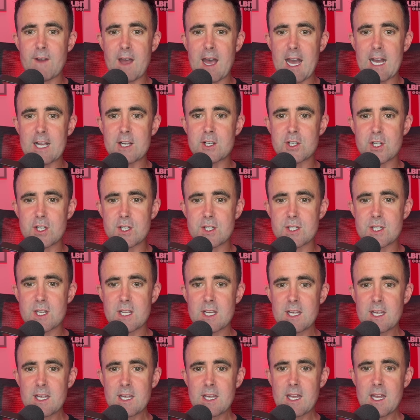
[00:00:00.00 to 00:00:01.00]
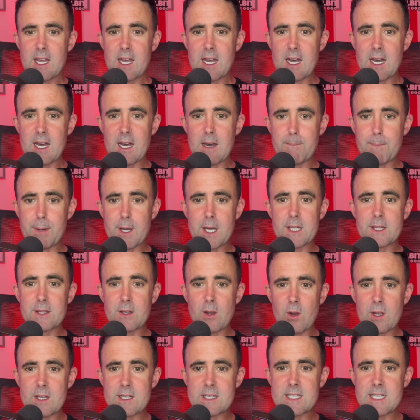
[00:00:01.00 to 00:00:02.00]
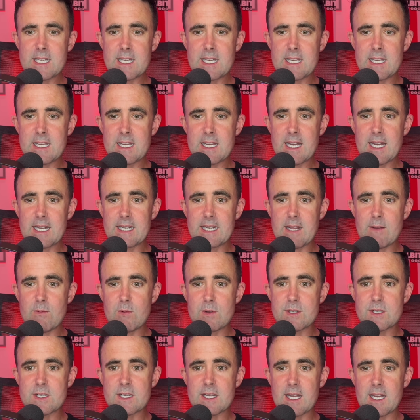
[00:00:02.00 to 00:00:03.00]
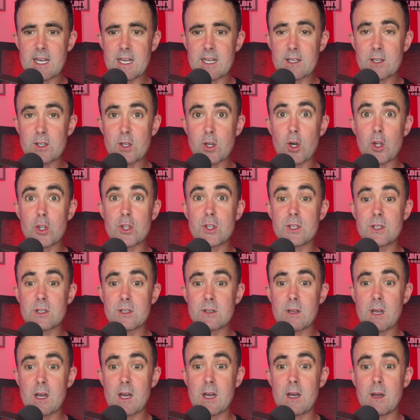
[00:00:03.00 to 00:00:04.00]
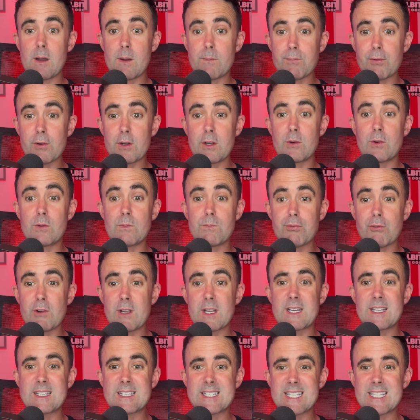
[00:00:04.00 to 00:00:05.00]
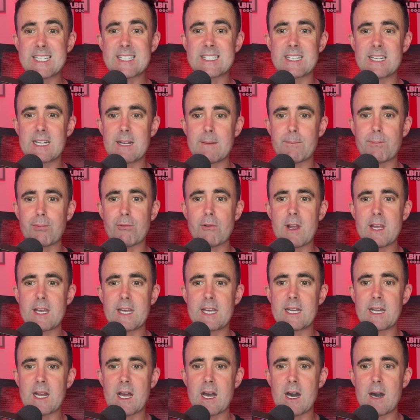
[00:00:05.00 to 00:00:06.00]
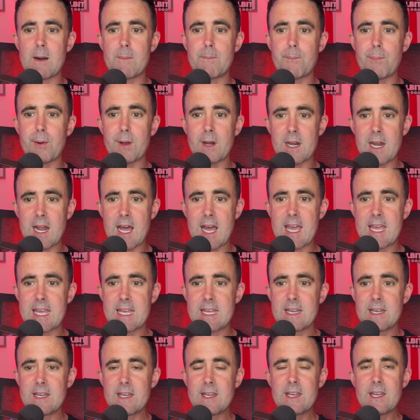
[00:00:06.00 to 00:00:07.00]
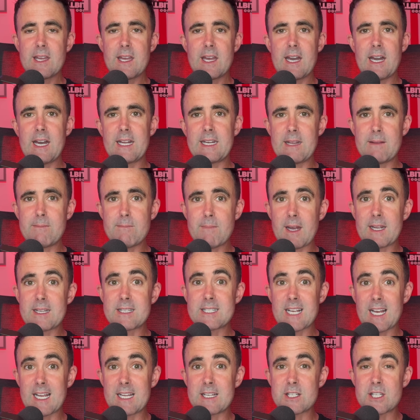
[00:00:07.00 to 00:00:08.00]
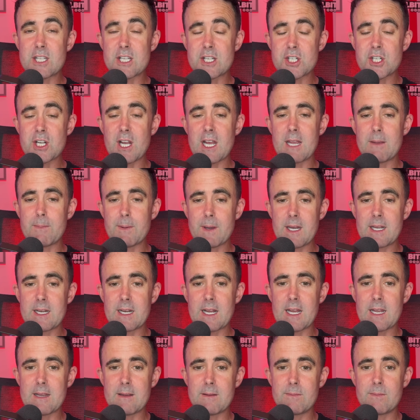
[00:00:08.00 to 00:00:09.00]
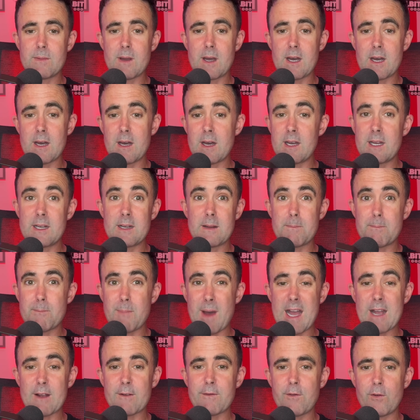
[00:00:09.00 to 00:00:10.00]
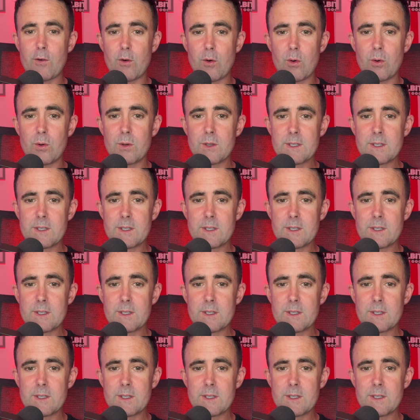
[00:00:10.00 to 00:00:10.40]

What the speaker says: actions per 90, and he was pretty consistent in breaking up play, and he maintains the shape in a back four.